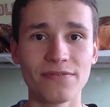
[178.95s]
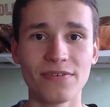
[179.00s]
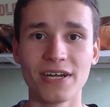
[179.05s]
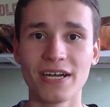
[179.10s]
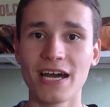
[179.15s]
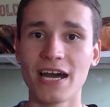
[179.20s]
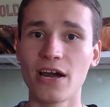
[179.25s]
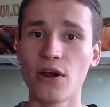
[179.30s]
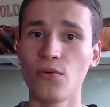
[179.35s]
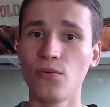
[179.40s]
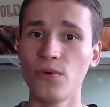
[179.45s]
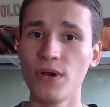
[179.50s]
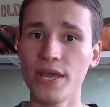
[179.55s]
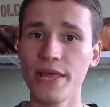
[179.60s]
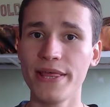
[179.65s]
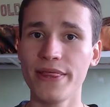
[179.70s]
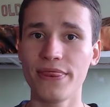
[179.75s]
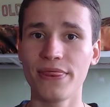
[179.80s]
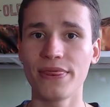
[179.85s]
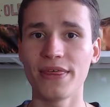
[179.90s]
uh,
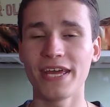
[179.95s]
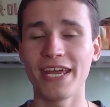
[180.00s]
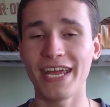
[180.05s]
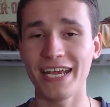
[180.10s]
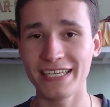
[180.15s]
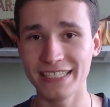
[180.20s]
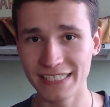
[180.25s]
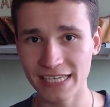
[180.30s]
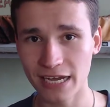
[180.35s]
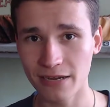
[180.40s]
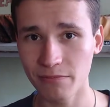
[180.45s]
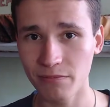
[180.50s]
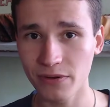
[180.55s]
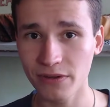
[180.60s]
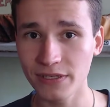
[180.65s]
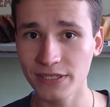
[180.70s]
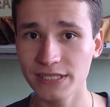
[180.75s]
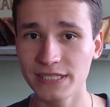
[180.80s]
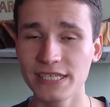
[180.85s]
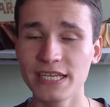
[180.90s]
with
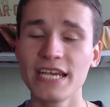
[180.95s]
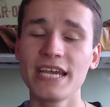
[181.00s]
examples,